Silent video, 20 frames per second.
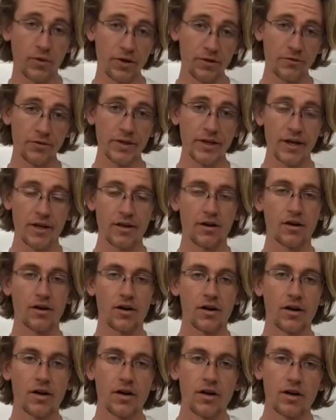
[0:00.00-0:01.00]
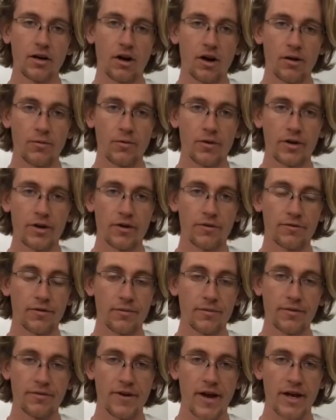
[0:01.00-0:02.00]
what if we get our carburetor
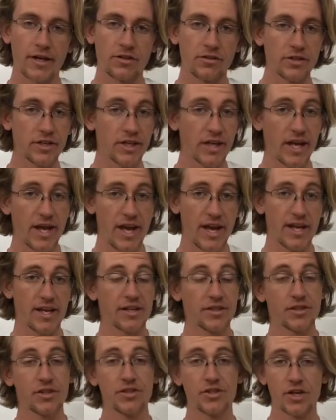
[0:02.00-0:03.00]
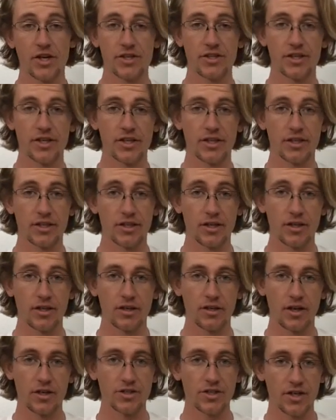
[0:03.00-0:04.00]
from the factory and it's
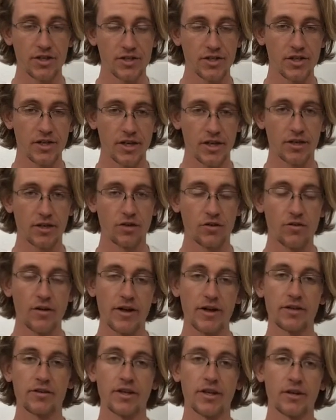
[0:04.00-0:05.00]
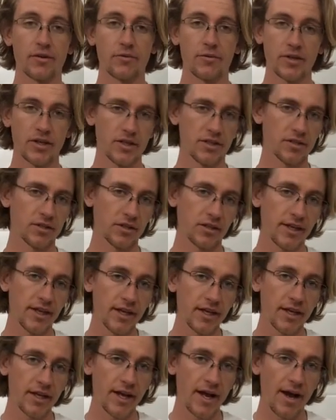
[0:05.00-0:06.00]
adjusted incorrectly? We need to
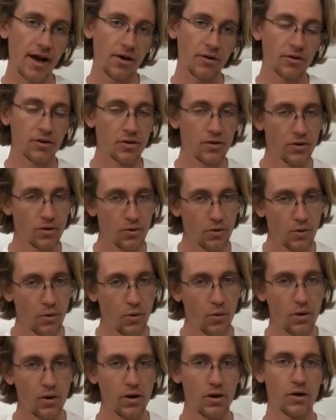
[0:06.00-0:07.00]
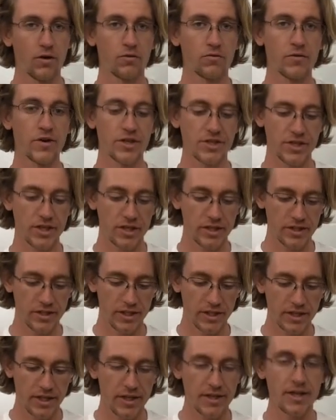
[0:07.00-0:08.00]
lean it out or richen it
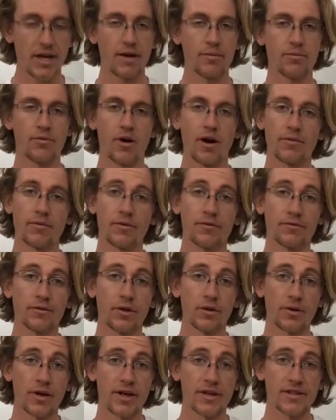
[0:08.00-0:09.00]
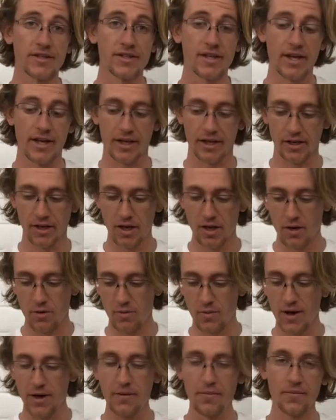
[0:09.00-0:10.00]
to get that proper float height setting.
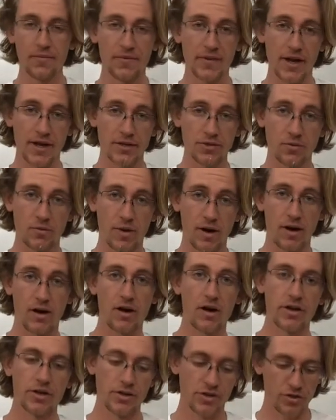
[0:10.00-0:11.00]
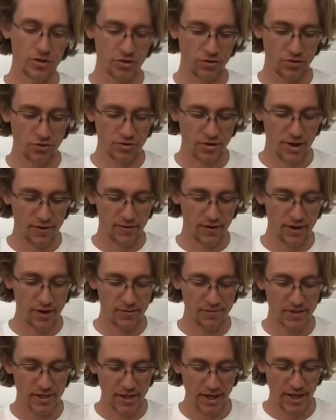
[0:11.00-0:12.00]
Well, that's where your screwdriver
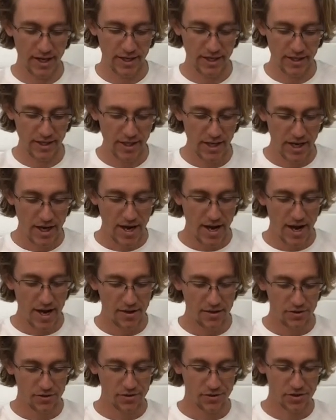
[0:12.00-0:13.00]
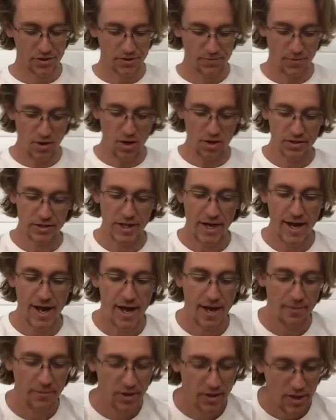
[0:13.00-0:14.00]
comes in handy. And there's a small
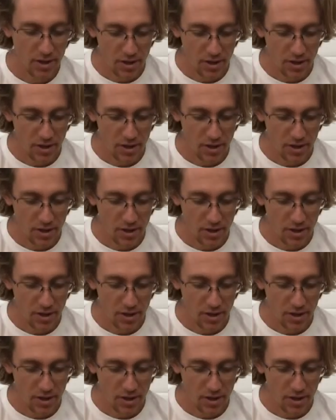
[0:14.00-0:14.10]
tab